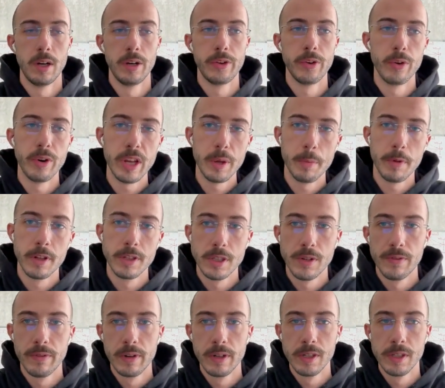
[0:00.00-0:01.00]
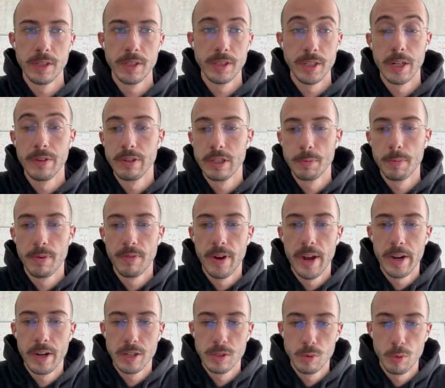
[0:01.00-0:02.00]
your email service
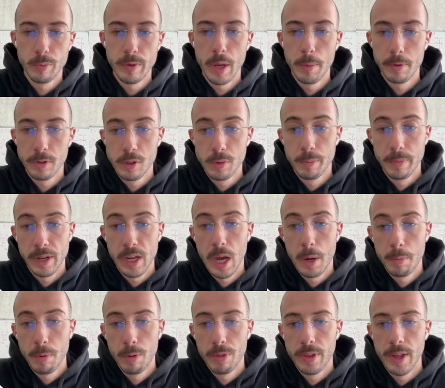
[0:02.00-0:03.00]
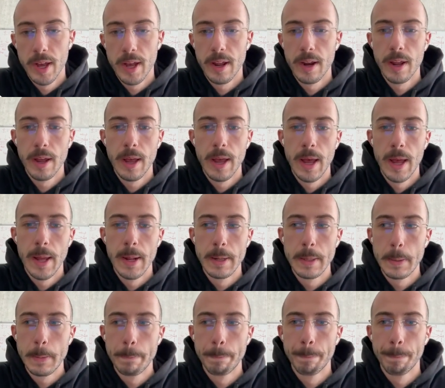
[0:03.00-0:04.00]
providers will be able to pick up on that,
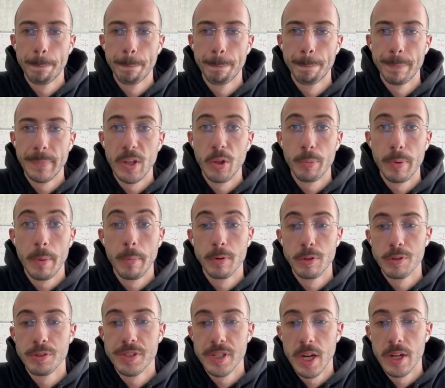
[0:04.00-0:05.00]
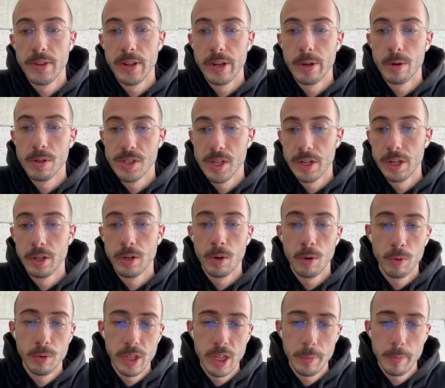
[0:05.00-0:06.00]
and they'll be able to tell that you're sending
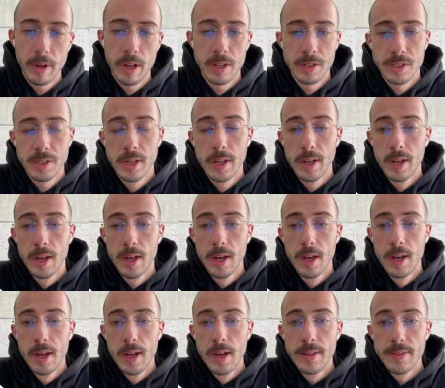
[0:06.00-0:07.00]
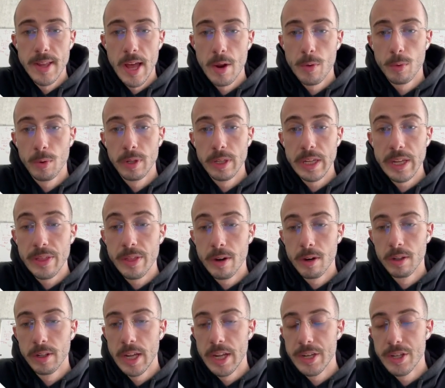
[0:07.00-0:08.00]
cold emails. That will
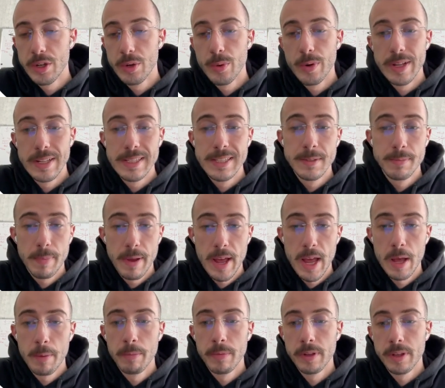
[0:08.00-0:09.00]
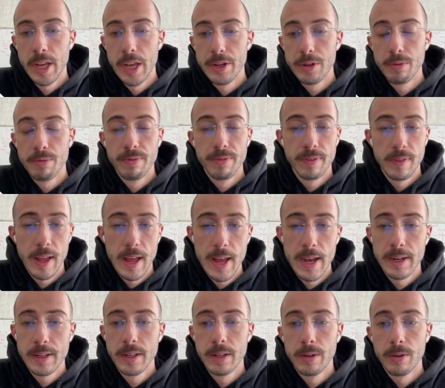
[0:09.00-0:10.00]
either land you in spam, get you
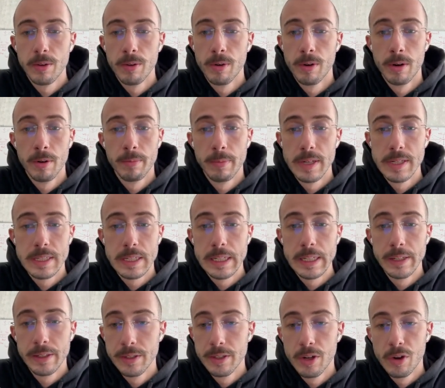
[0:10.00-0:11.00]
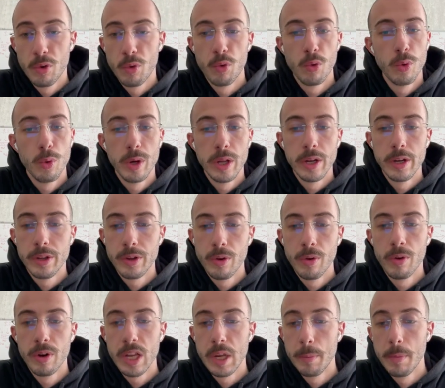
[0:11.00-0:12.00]
flagged, or basically ruin
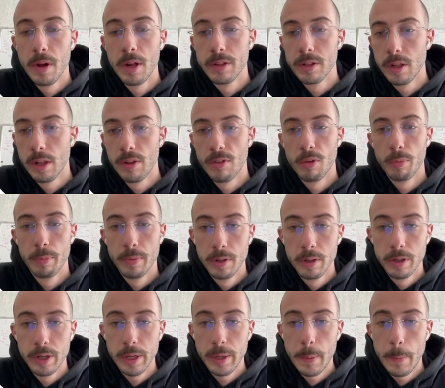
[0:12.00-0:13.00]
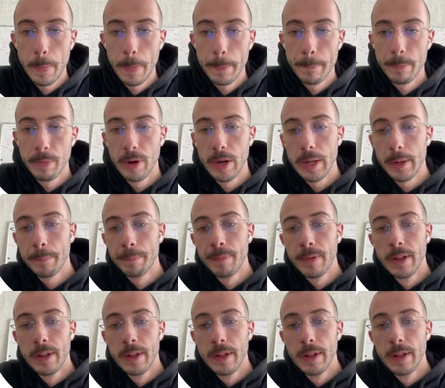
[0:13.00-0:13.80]
your email deliverability, right?